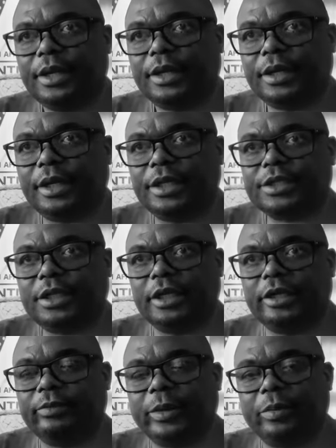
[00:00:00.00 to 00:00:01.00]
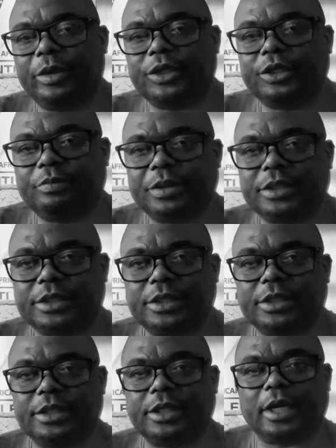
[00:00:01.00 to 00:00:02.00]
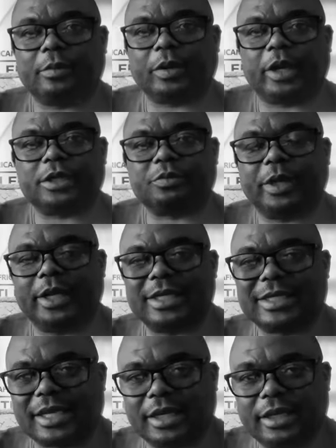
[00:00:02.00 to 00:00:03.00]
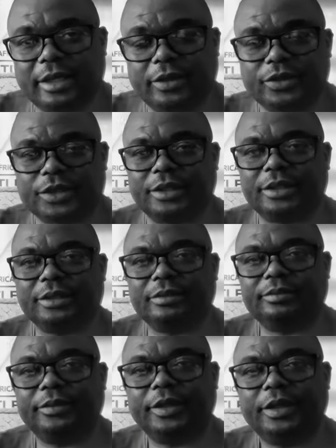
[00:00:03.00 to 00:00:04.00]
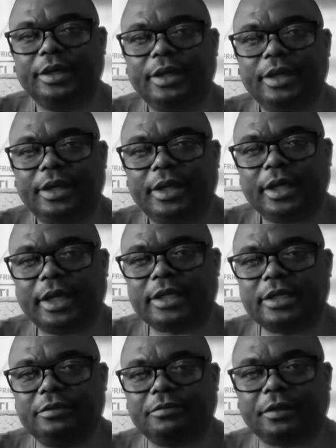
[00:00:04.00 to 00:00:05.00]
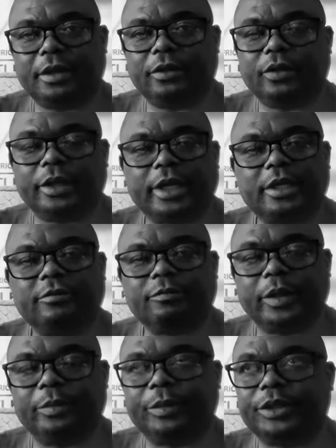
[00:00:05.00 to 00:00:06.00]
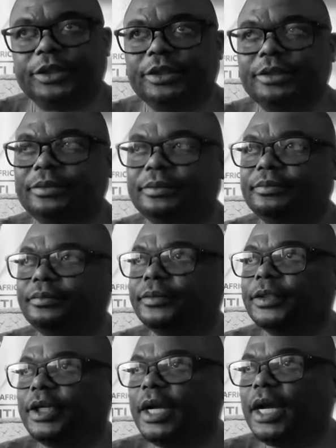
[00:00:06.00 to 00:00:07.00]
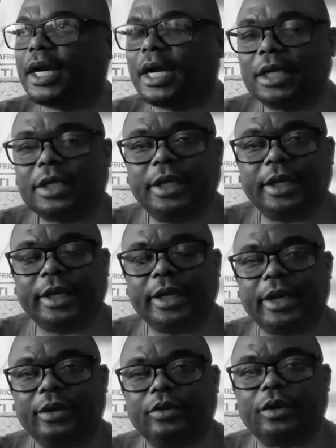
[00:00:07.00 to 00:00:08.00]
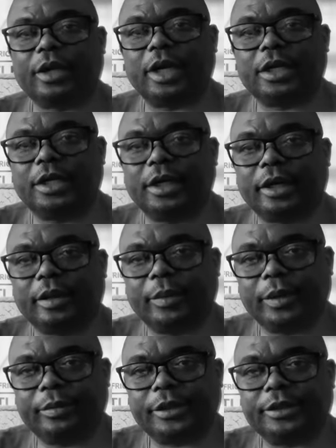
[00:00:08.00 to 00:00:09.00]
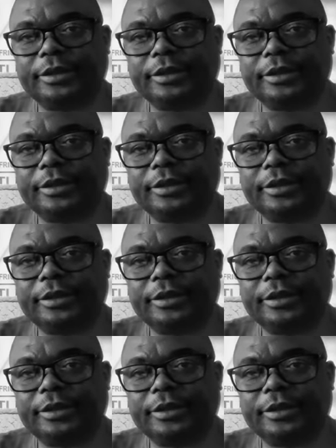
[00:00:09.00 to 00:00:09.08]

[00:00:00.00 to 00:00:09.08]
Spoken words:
Nationally, the membership is sitting at plus minus 3,000. Active and non-active members. Card-carrying and non-card-carrying members.